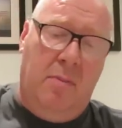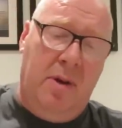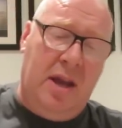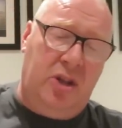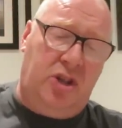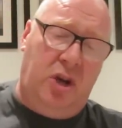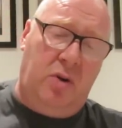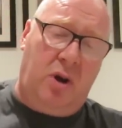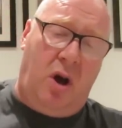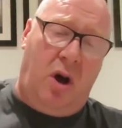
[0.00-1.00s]
Me and
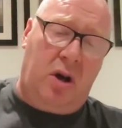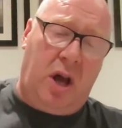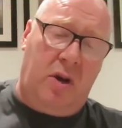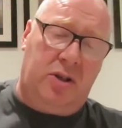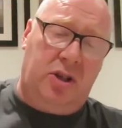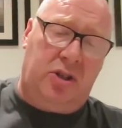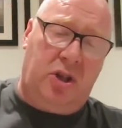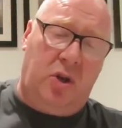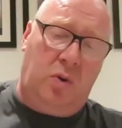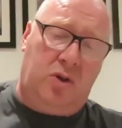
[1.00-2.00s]
June are going to
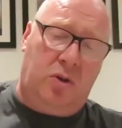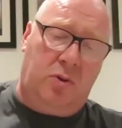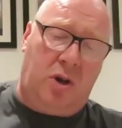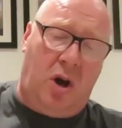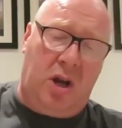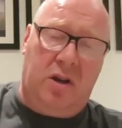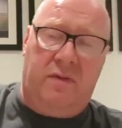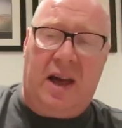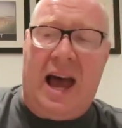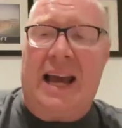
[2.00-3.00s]
do some kind
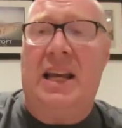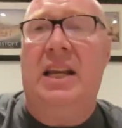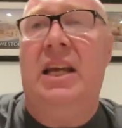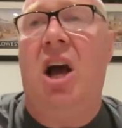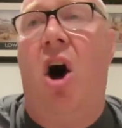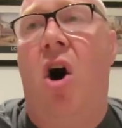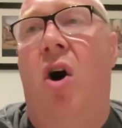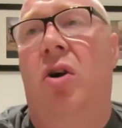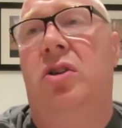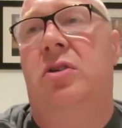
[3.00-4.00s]
of agony
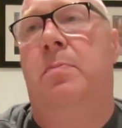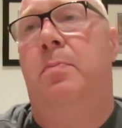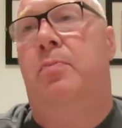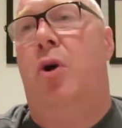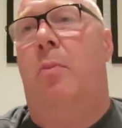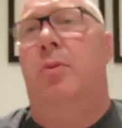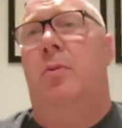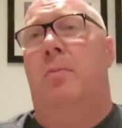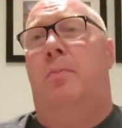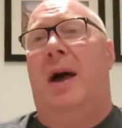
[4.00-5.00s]
aunt
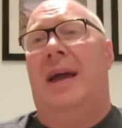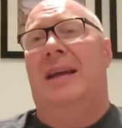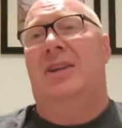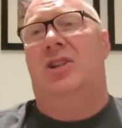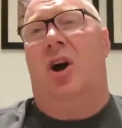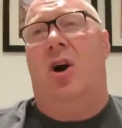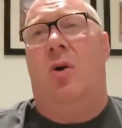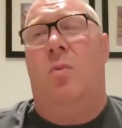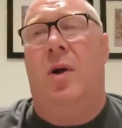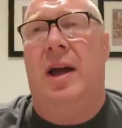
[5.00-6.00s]
problem page, aren't we?